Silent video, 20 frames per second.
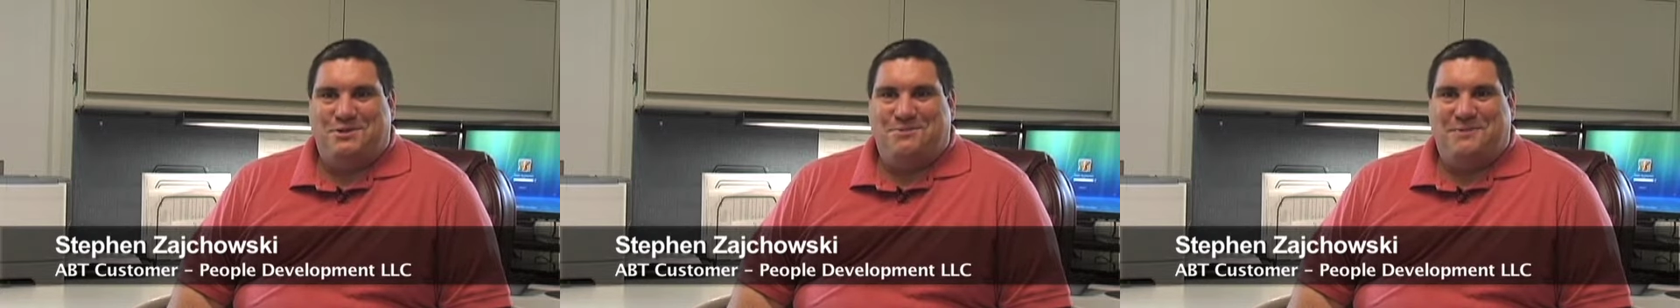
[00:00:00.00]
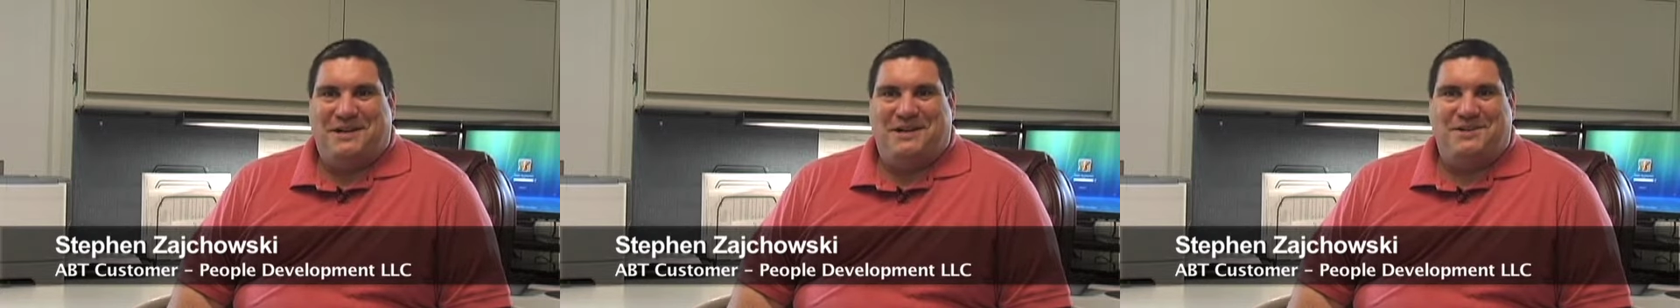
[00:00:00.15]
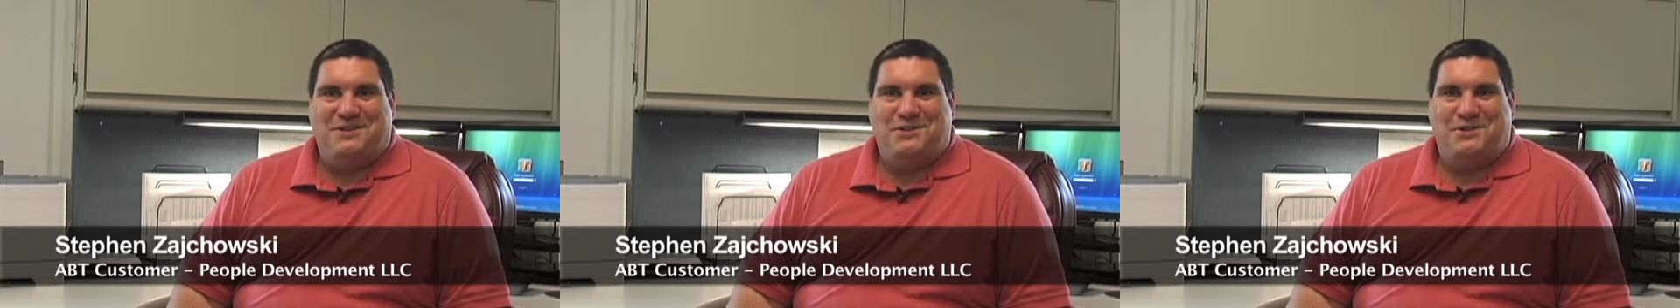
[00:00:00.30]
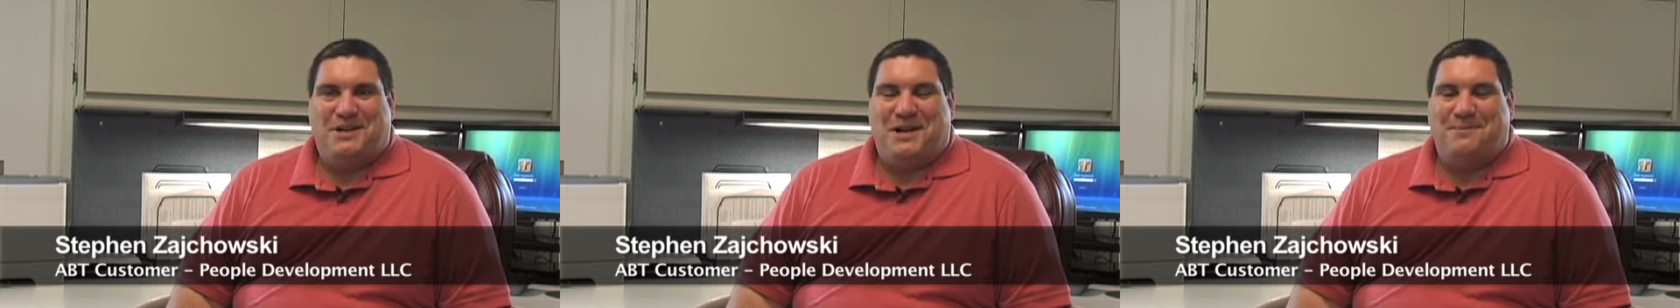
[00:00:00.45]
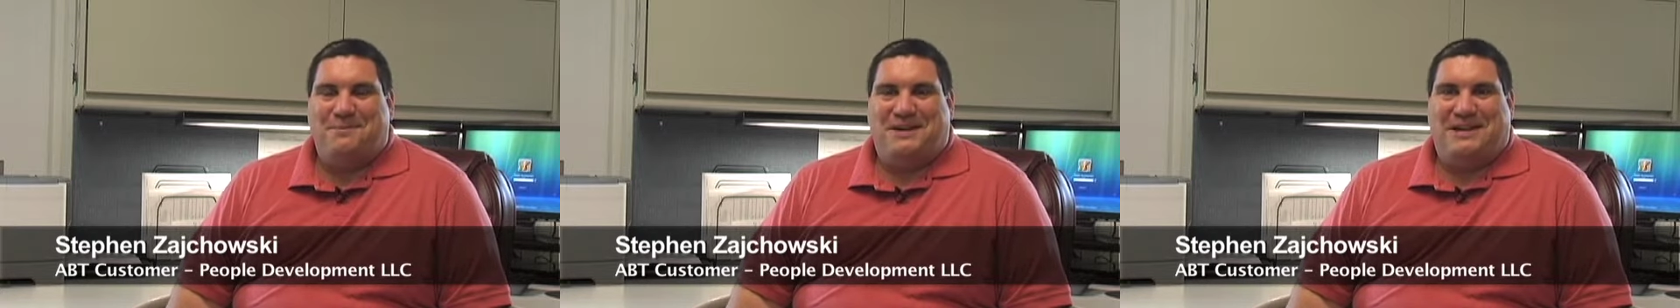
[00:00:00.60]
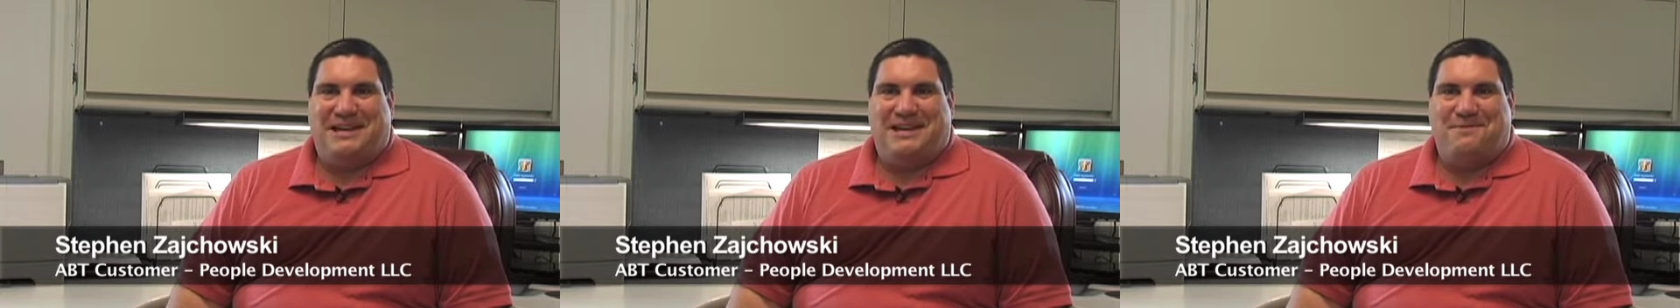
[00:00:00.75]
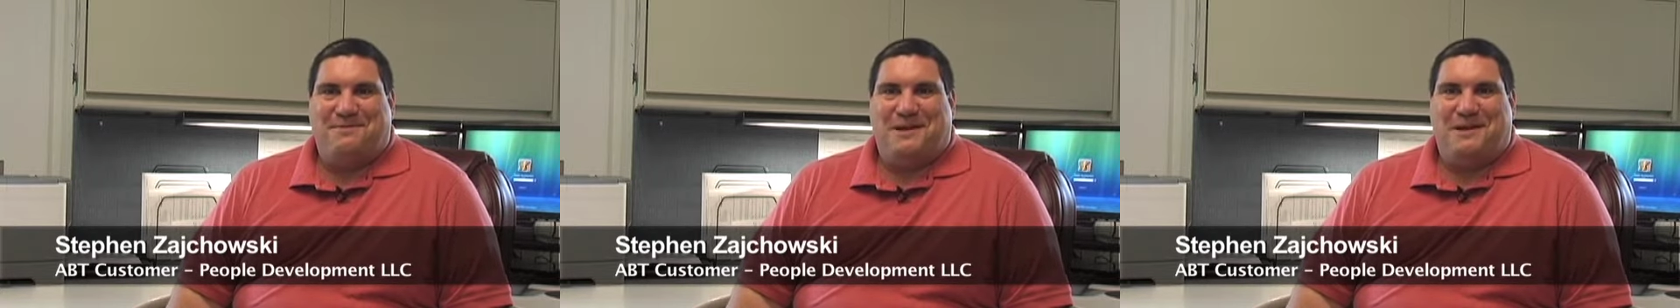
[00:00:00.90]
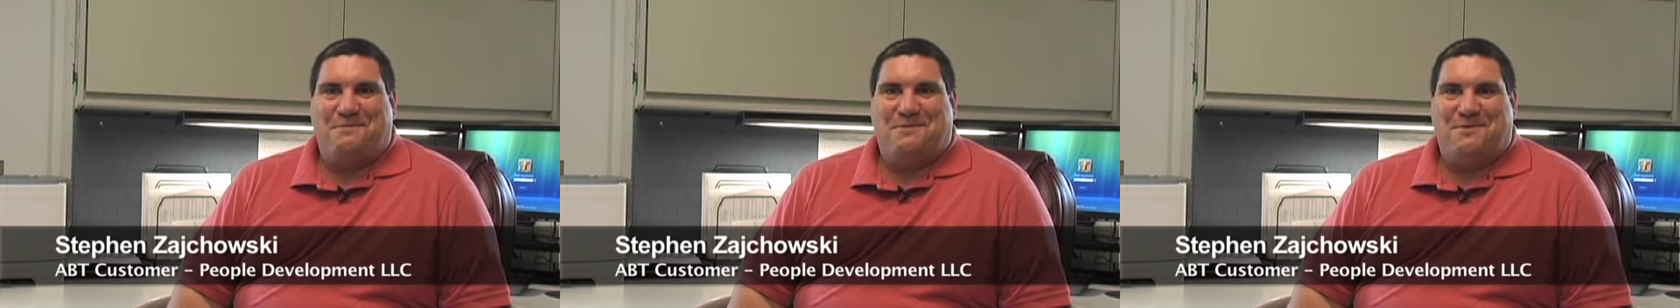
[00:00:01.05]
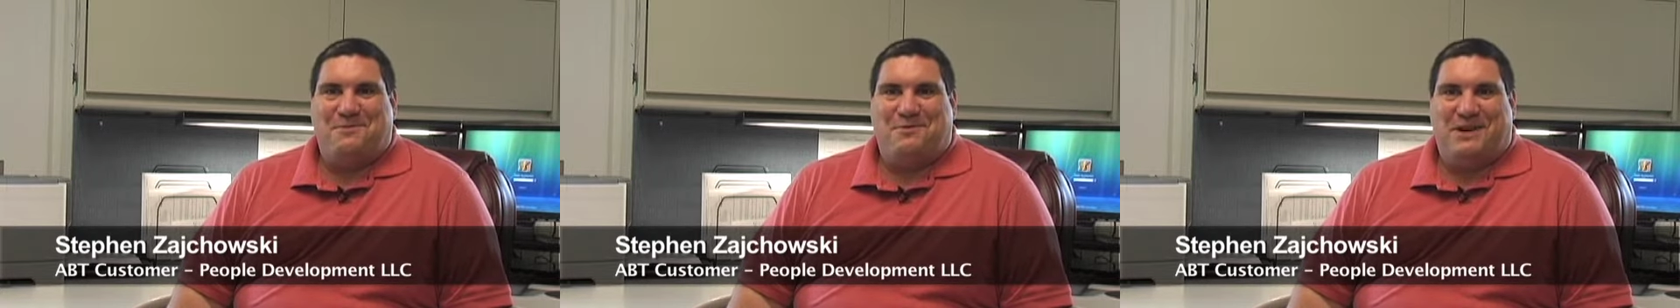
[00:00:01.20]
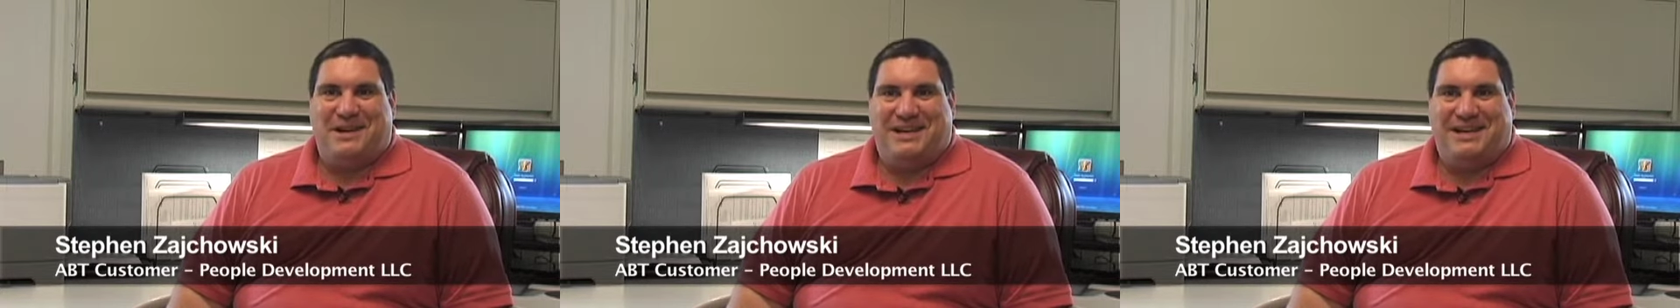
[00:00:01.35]
tremendous job at getting me up
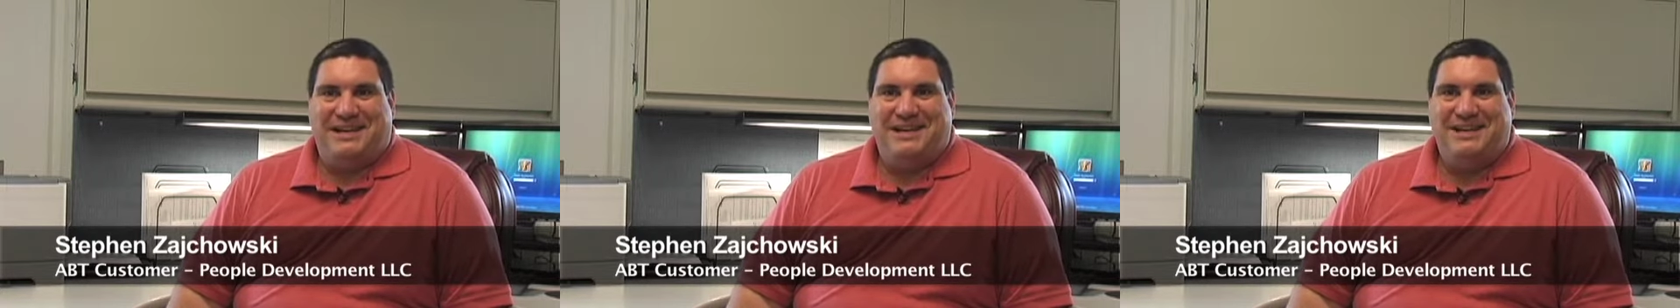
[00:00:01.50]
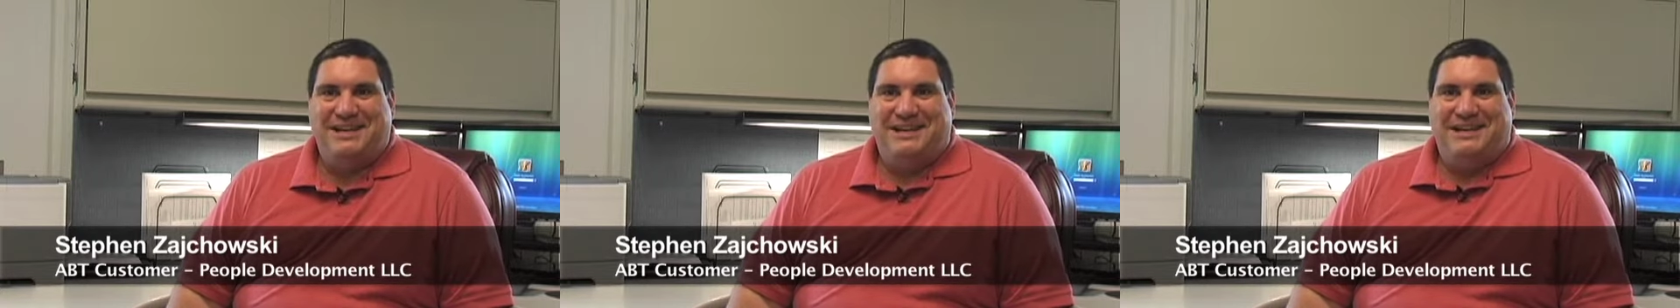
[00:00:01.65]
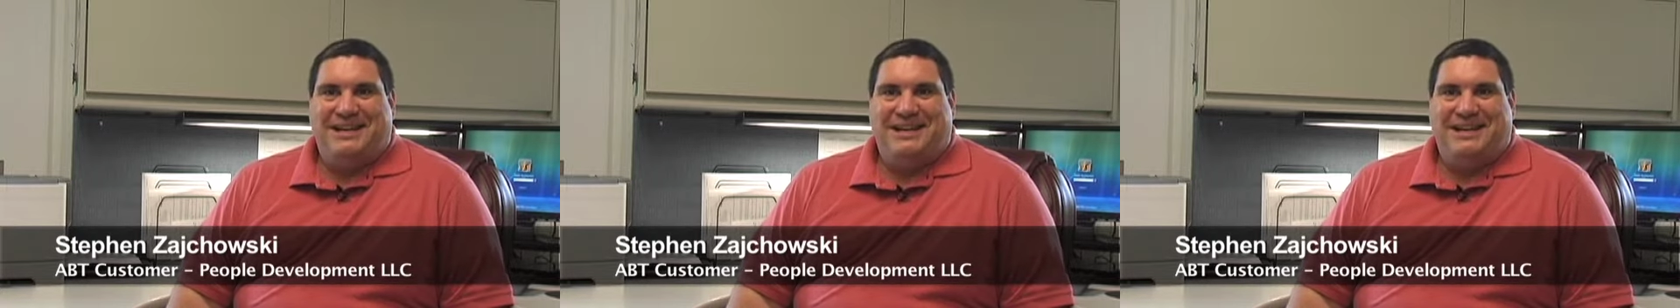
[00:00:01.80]
and running.